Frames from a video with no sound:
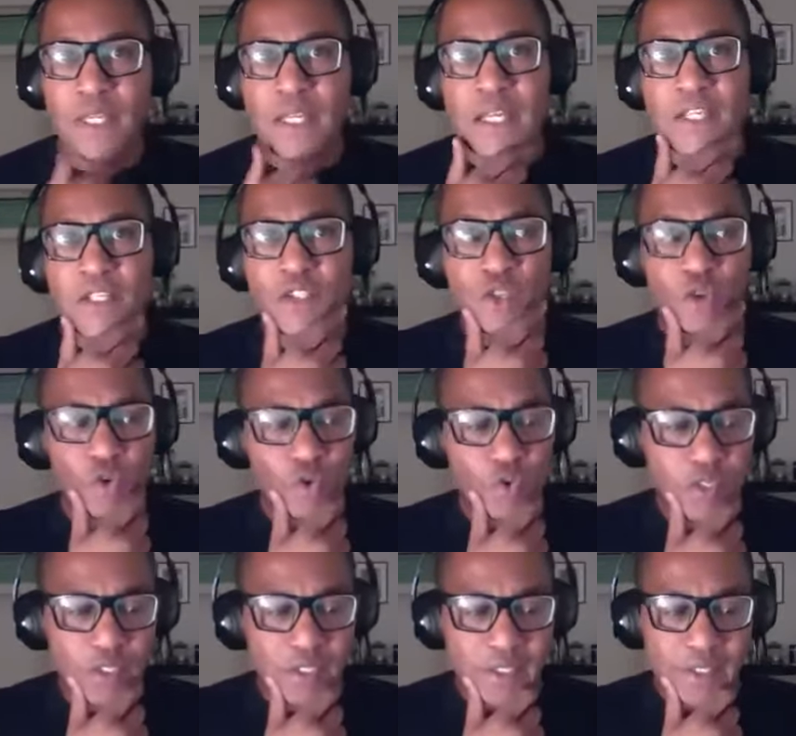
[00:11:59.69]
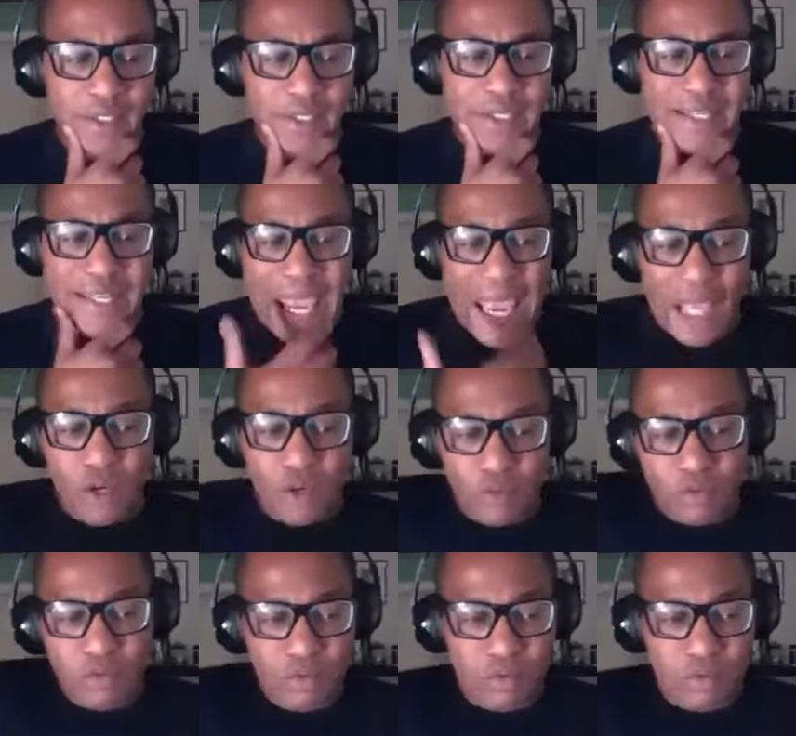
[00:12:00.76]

So now,